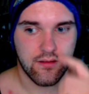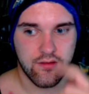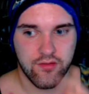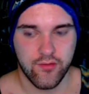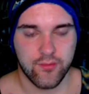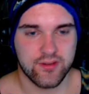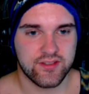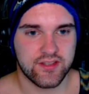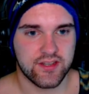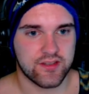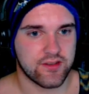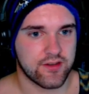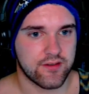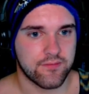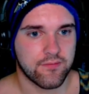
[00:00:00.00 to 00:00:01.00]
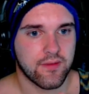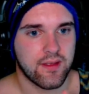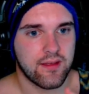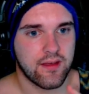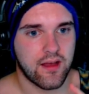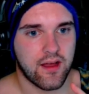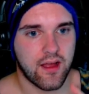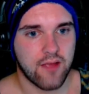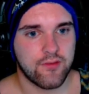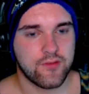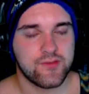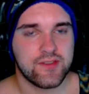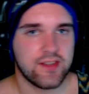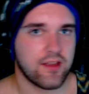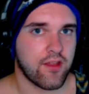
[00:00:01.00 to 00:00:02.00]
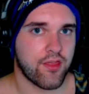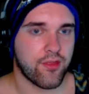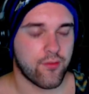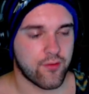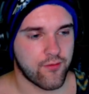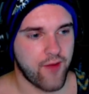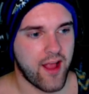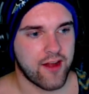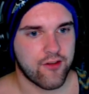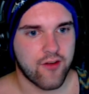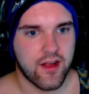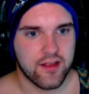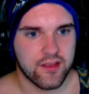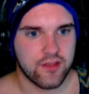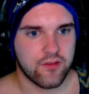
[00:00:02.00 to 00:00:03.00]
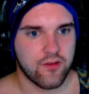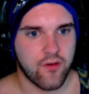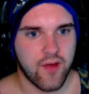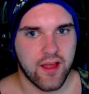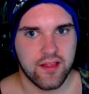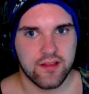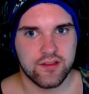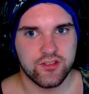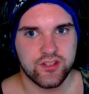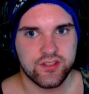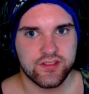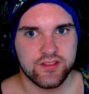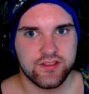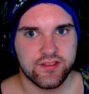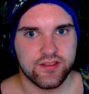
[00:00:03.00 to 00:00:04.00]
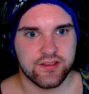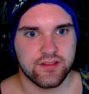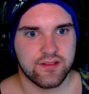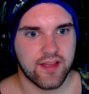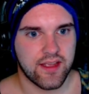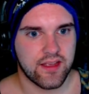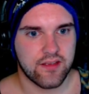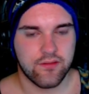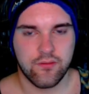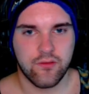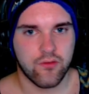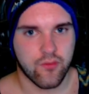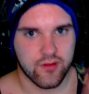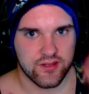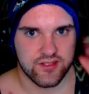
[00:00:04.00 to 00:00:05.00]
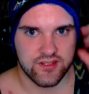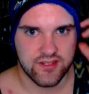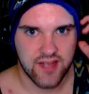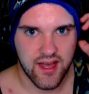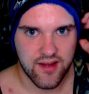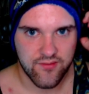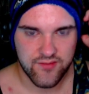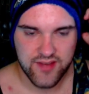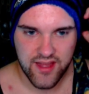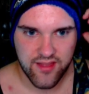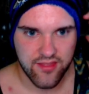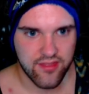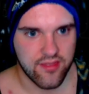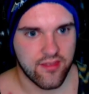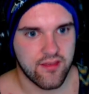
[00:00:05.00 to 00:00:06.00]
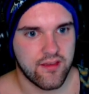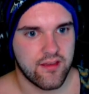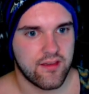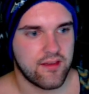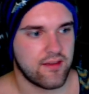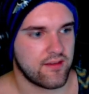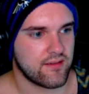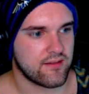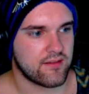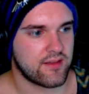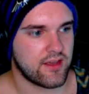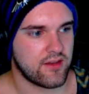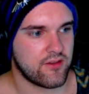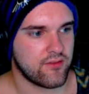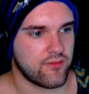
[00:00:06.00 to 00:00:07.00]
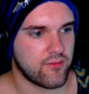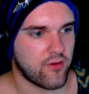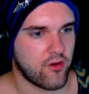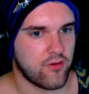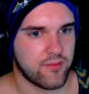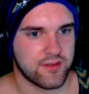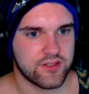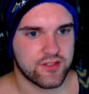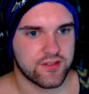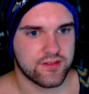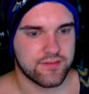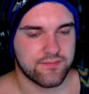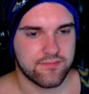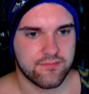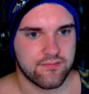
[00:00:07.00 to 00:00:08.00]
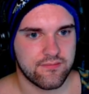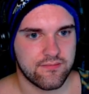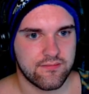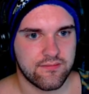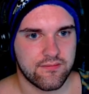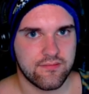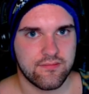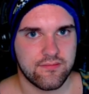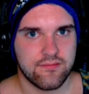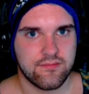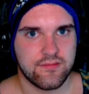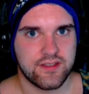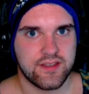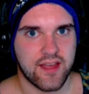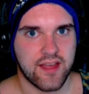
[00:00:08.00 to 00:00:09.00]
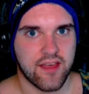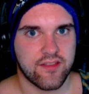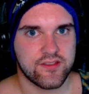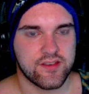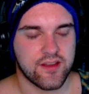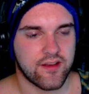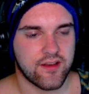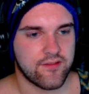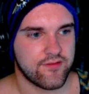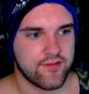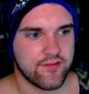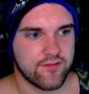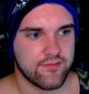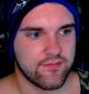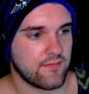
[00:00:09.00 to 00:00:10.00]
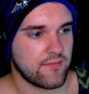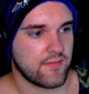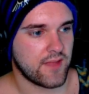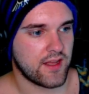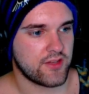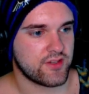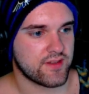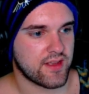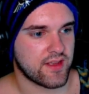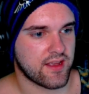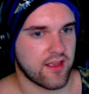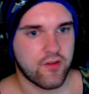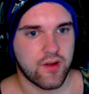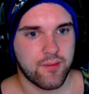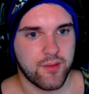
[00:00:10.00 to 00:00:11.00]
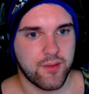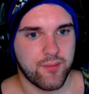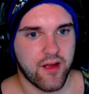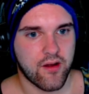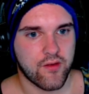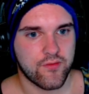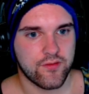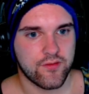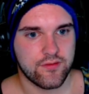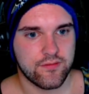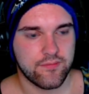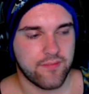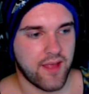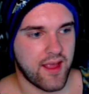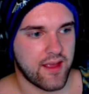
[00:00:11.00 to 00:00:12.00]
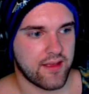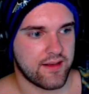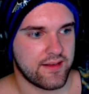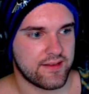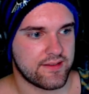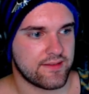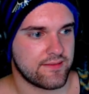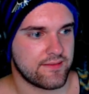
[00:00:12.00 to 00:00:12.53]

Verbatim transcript: Thor's sister. Uh, if you've seen Thor Ragnarok, you know Hela. She's the like Norse god of death, can do a whole bunch of death stuff, and she's like incredibly powerful. And